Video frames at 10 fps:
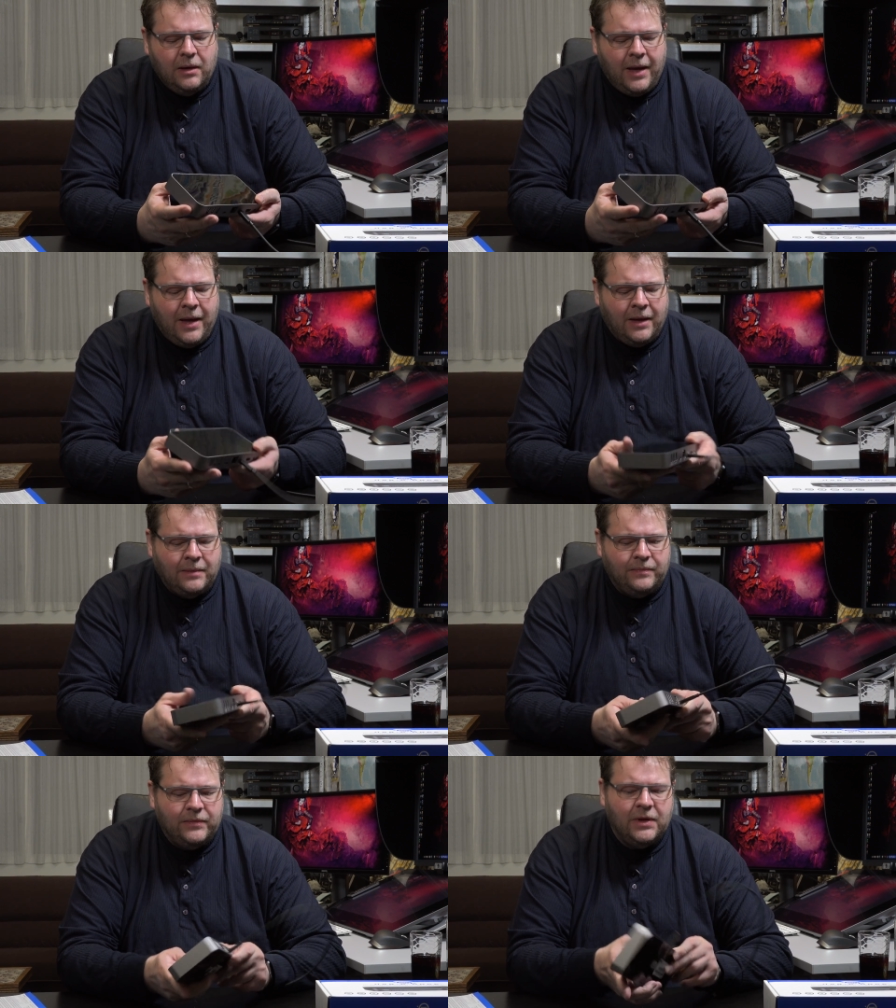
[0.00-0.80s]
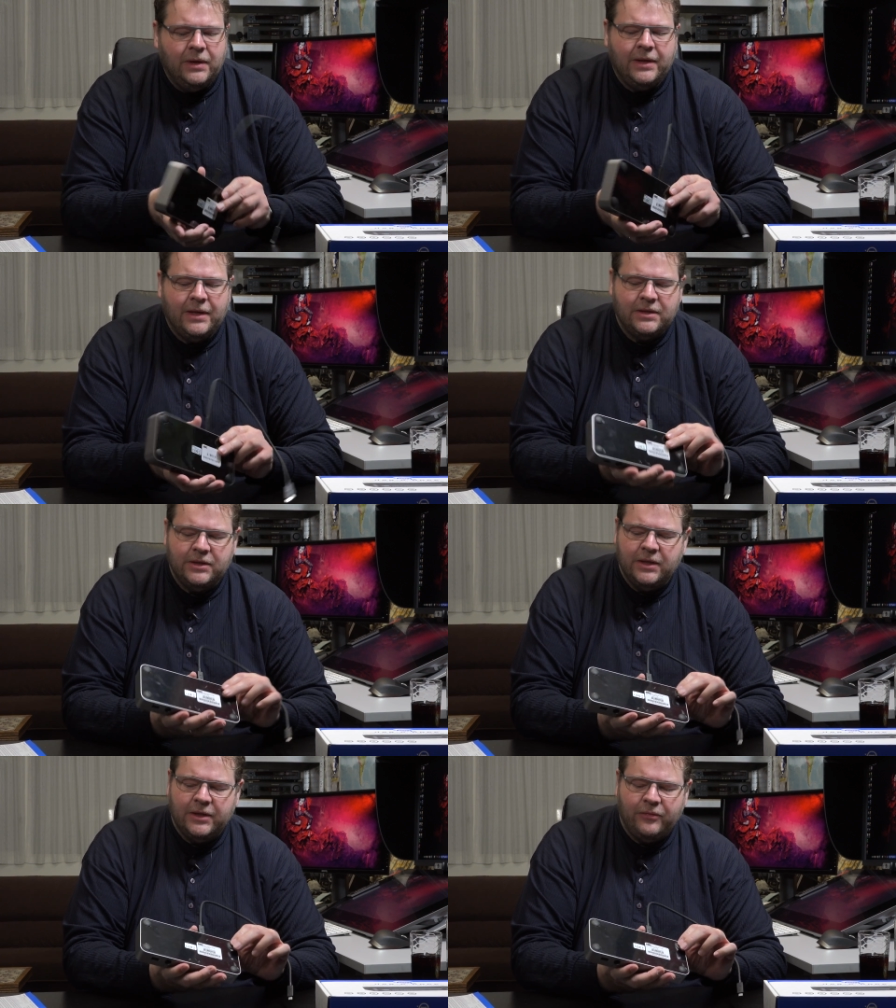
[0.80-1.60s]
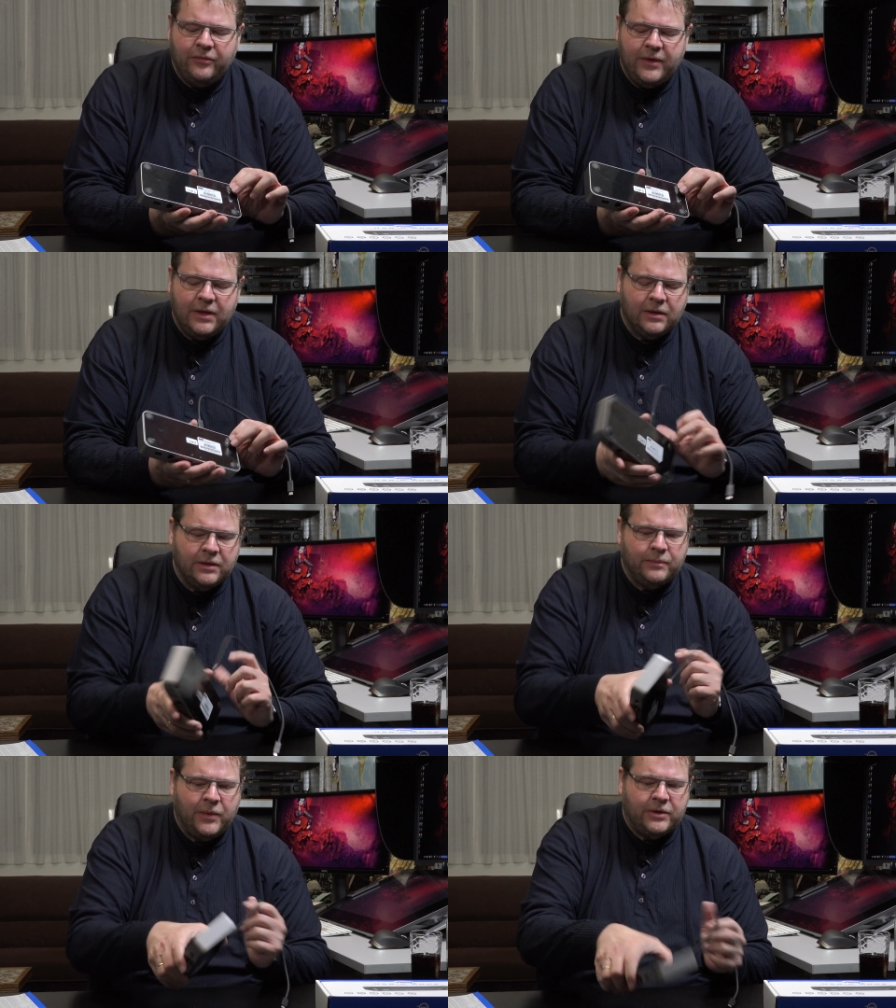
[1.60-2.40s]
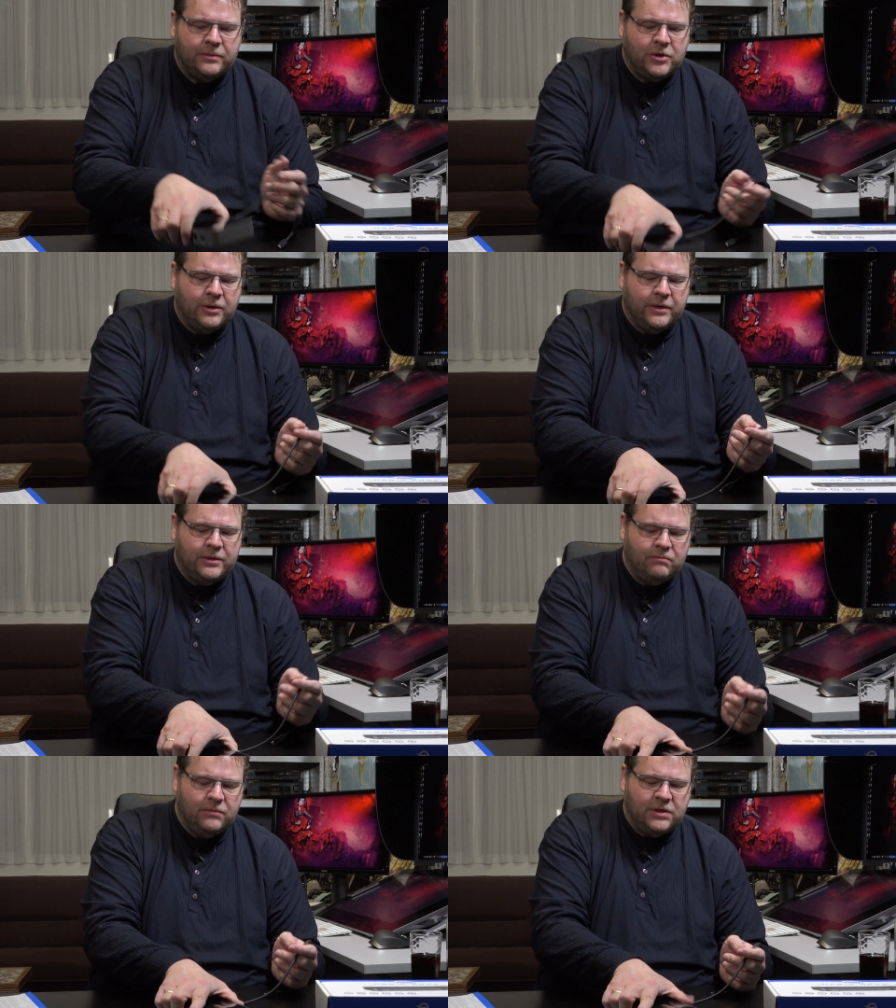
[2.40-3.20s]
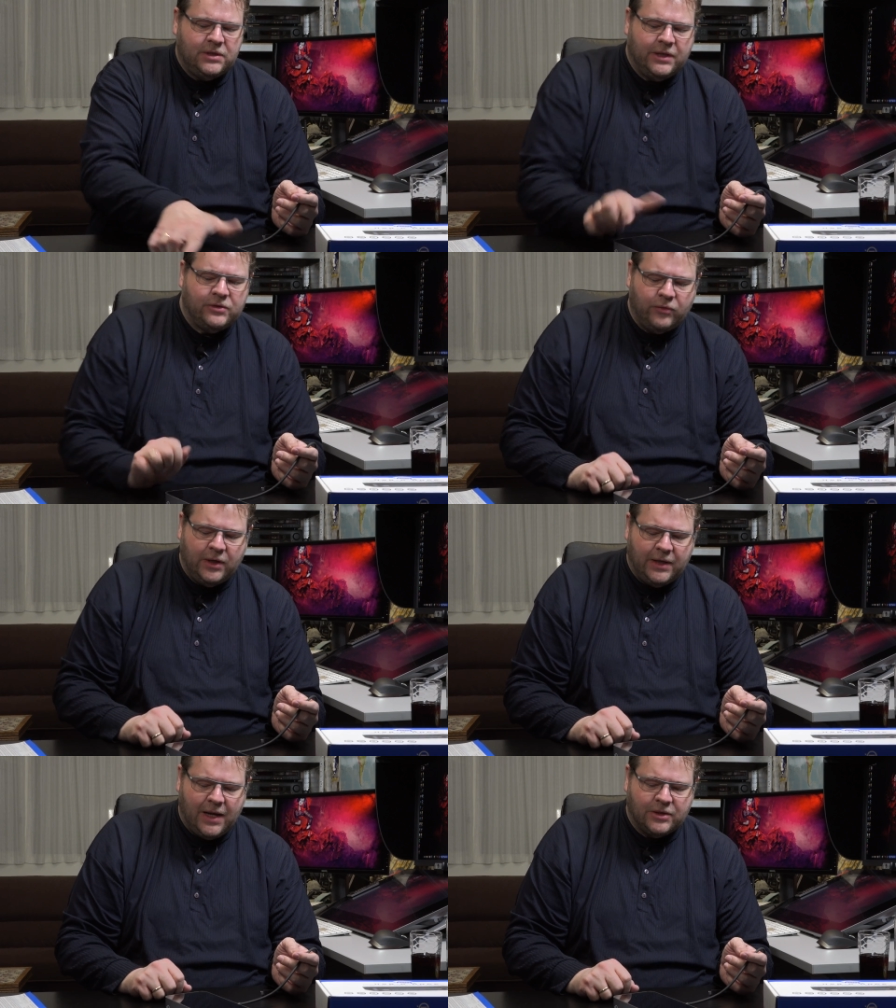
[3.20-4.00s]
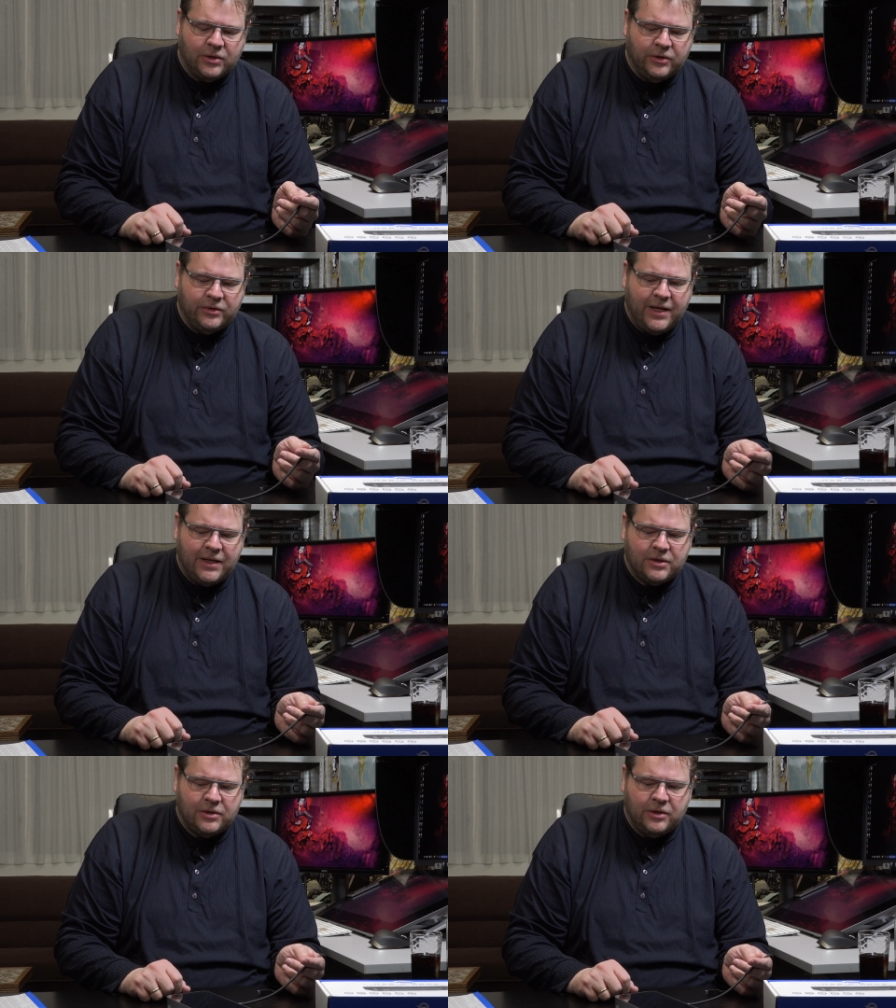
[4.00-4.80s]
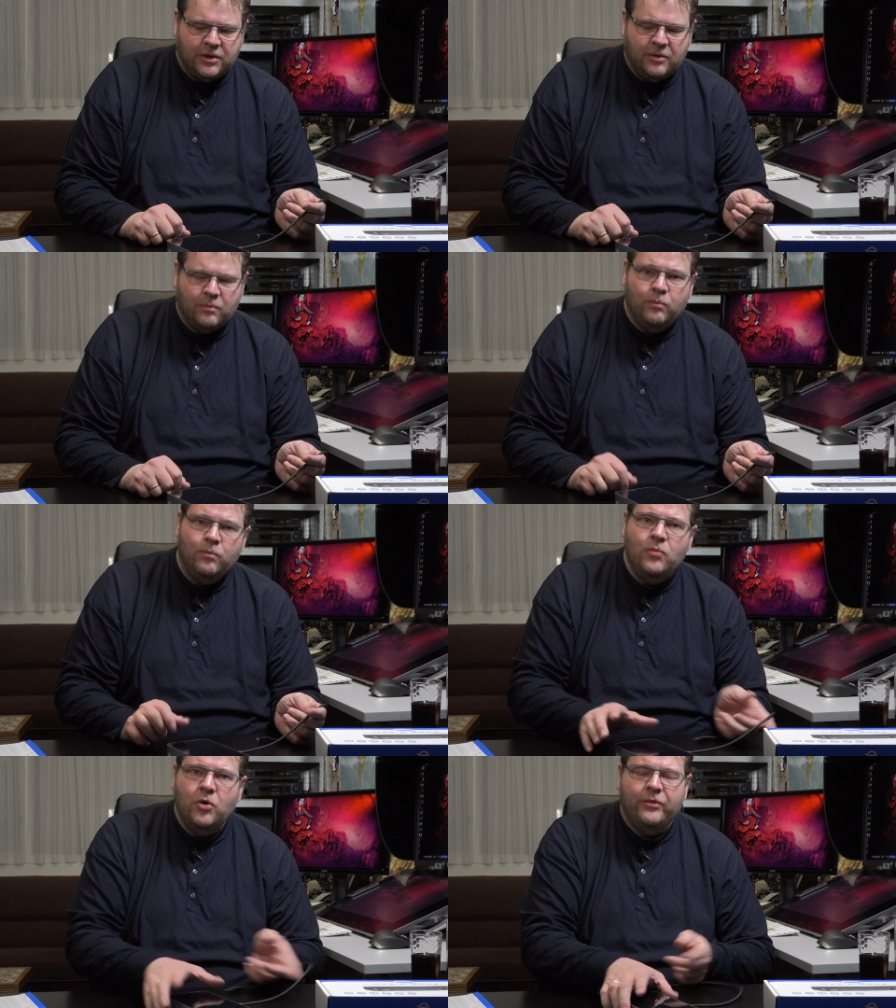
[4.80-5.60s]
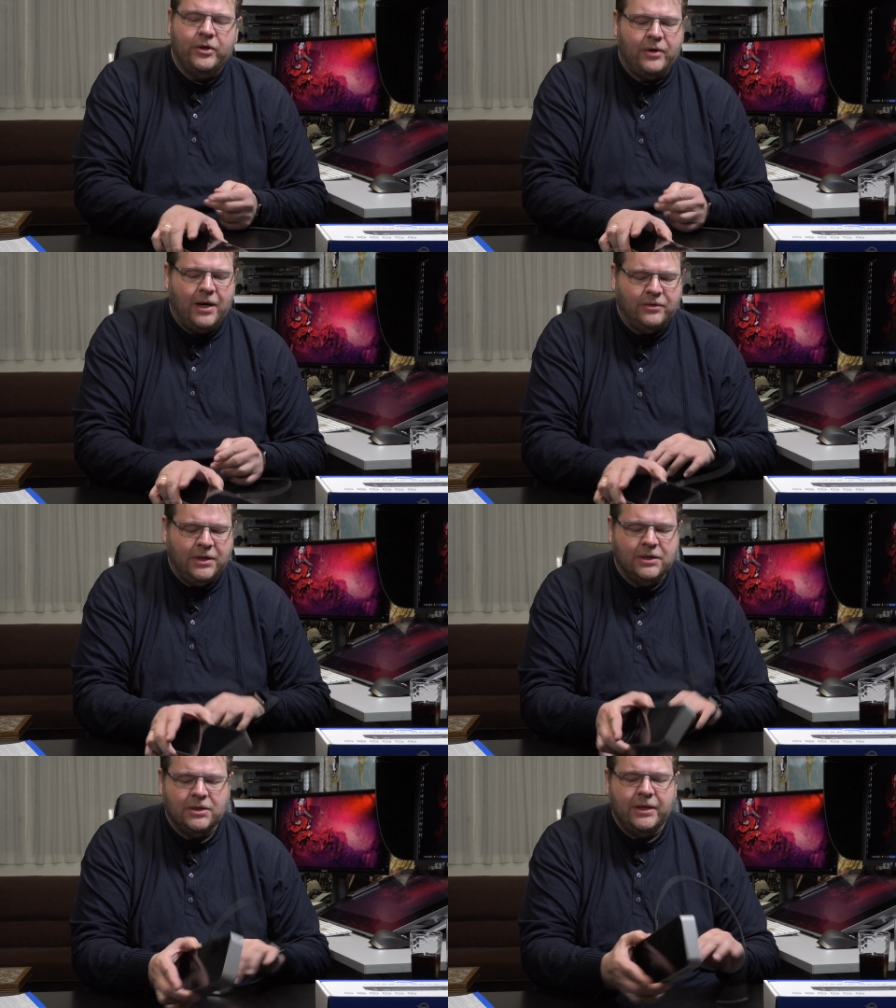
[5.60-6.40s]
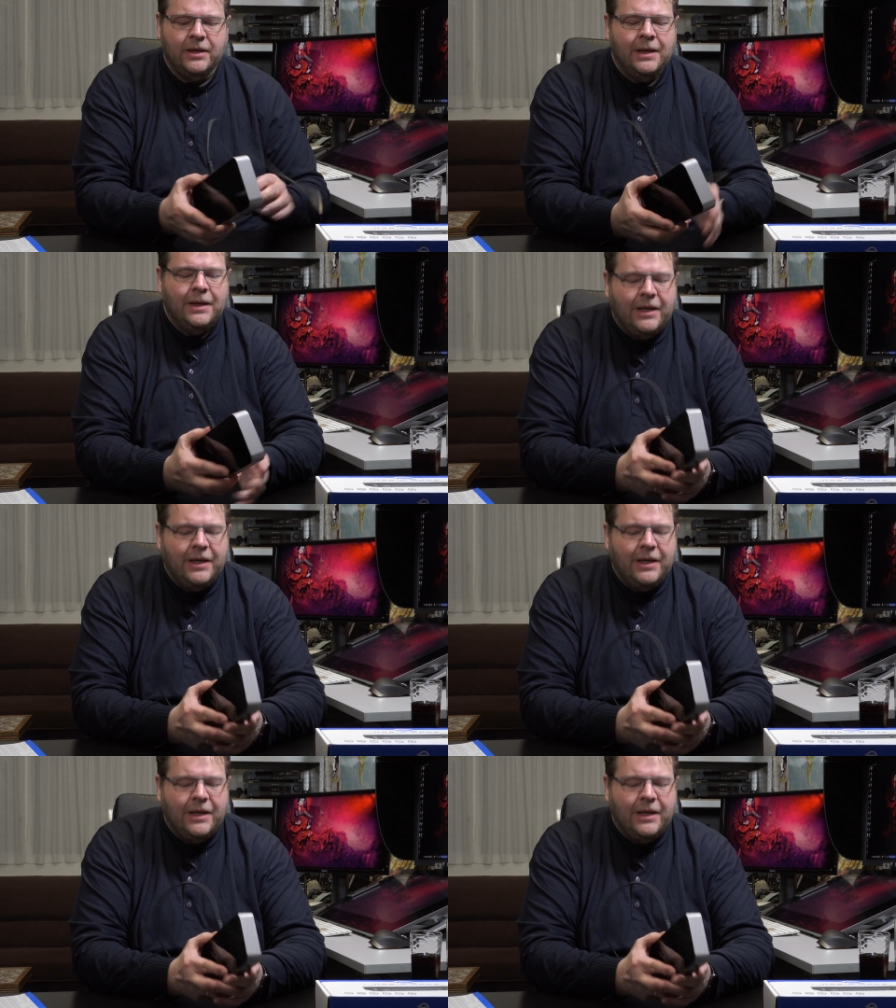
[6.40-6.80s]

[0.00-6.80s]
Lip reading: And it has these little feet on the bottom, so it sits really nice on your desk, so you don't move it around easily.